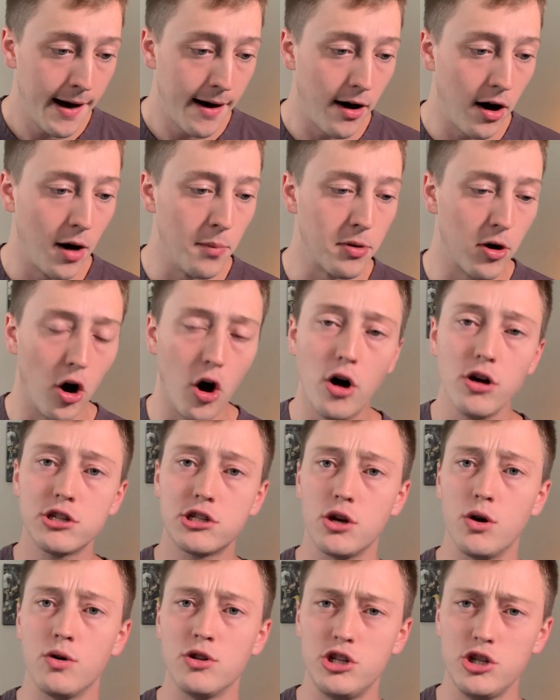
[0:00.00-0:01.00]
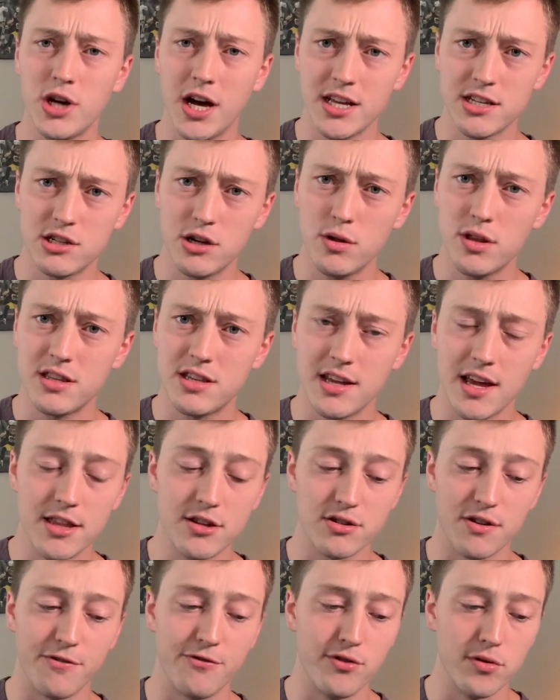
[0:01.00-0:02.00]
But also, do you guys know that today
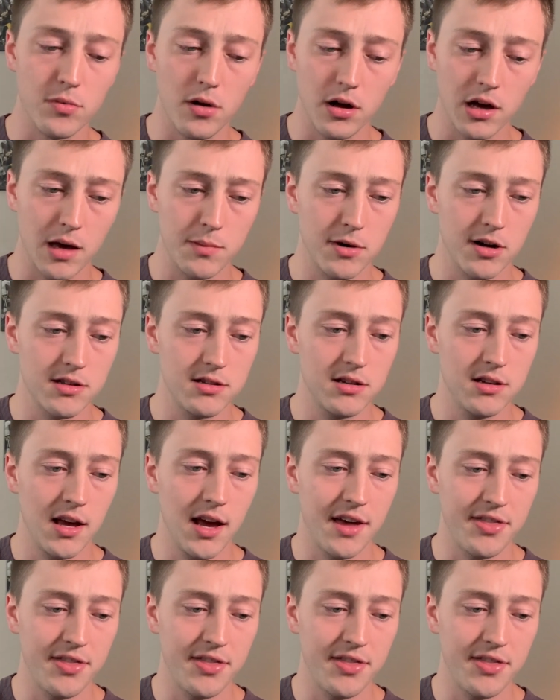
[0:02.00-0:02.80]
there's a football game on today?